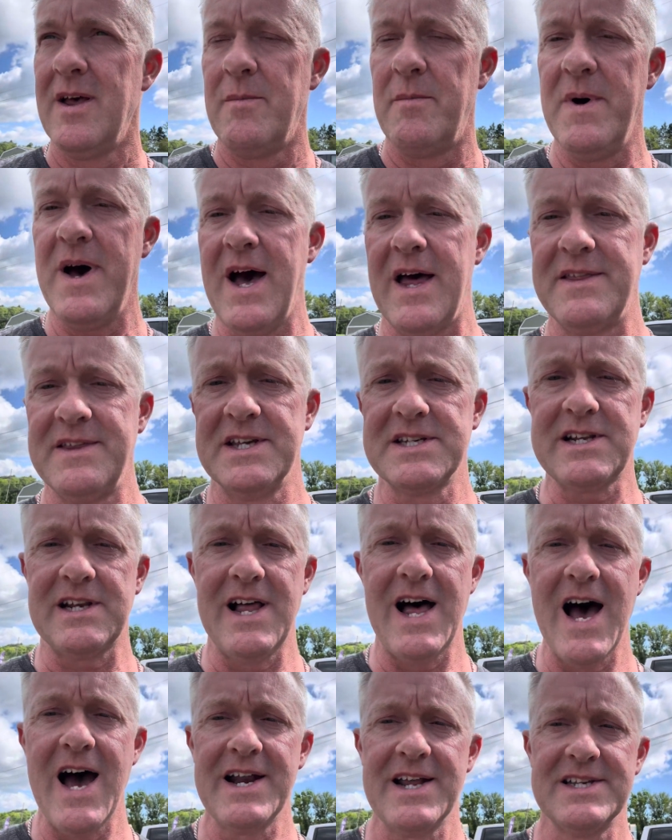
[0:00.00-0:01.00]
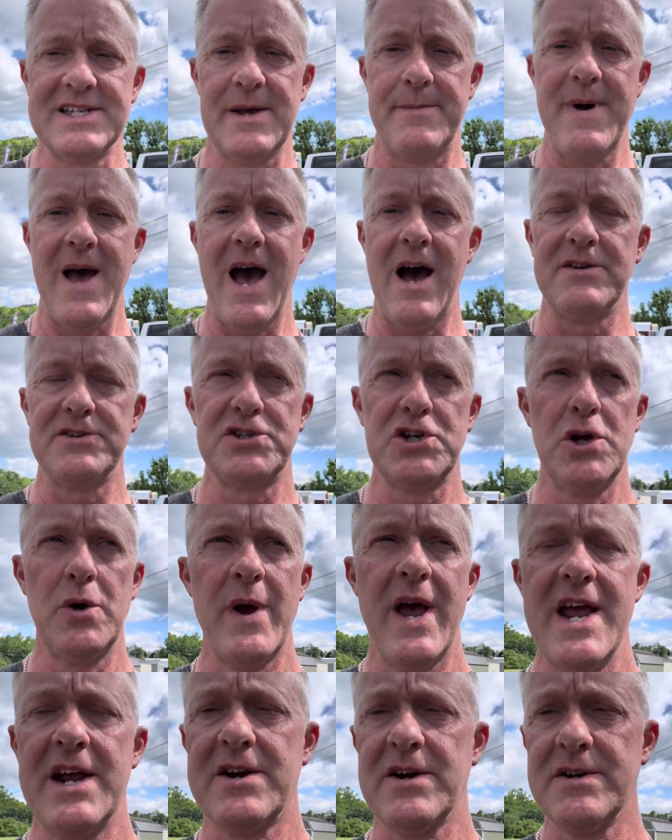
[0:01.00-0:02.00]
But this lot is about 2
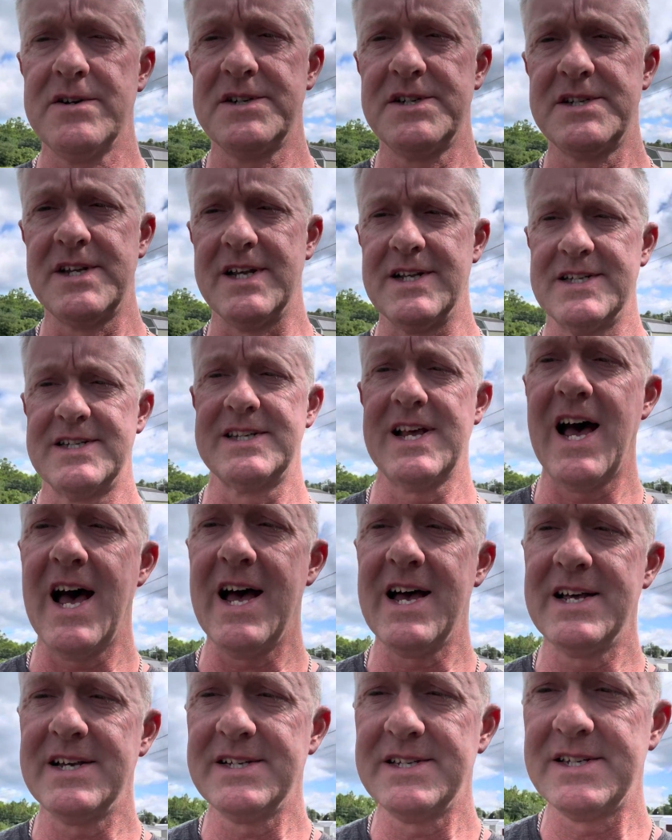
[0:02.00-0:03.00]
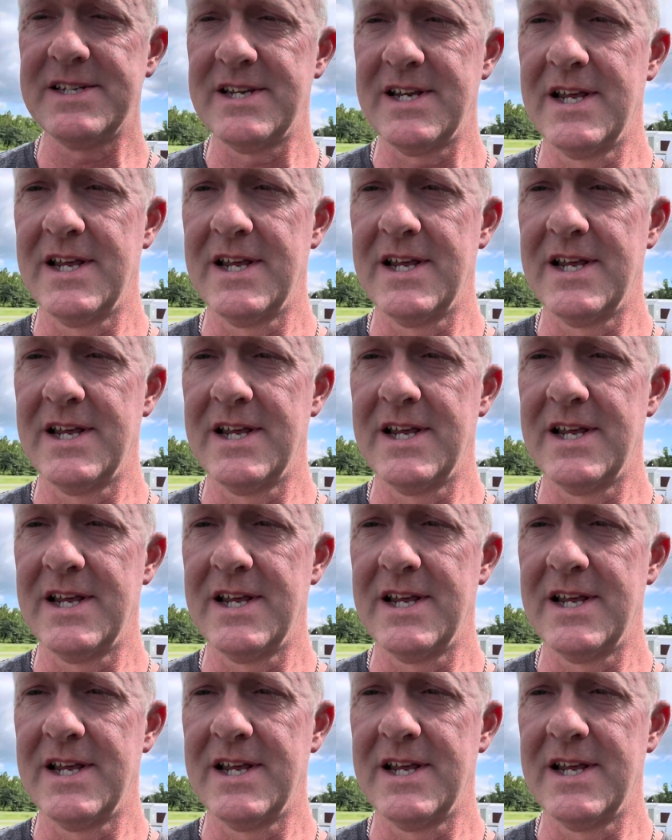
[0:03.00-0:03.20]
acres in size.